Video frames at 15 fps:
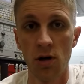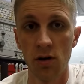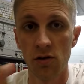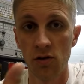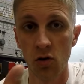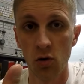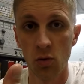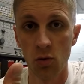
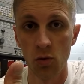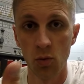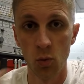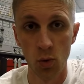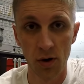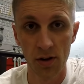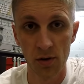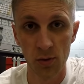So
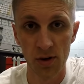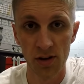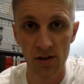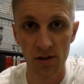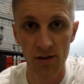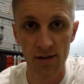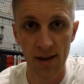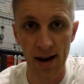one of the
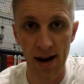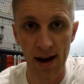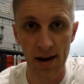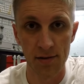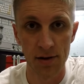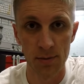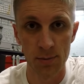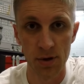reasons that I
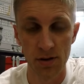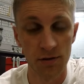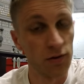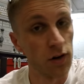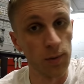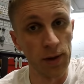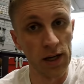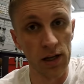haven't been
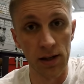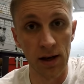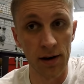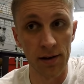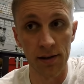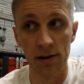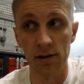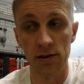filming a lot
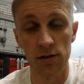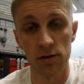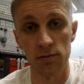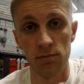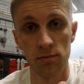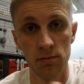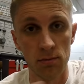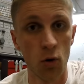of these
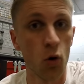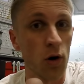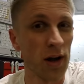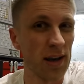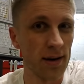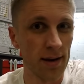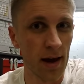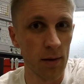more
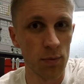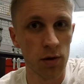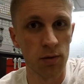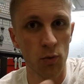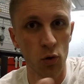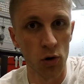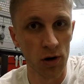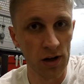
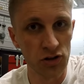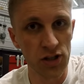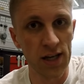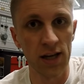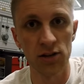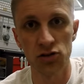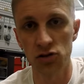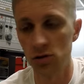in-depth, more
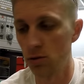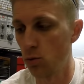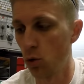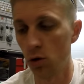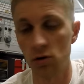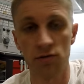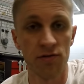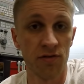educational,
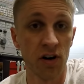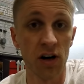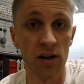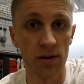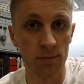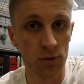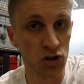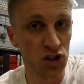more
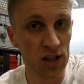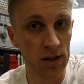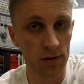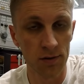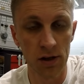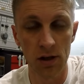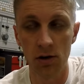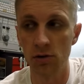fun machining
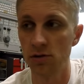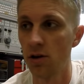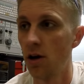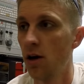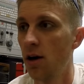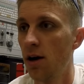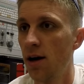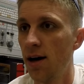videos
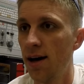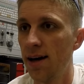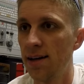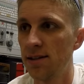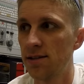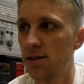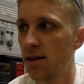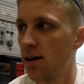
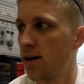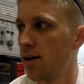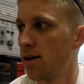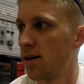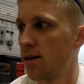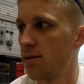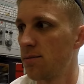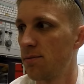is
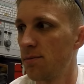uh,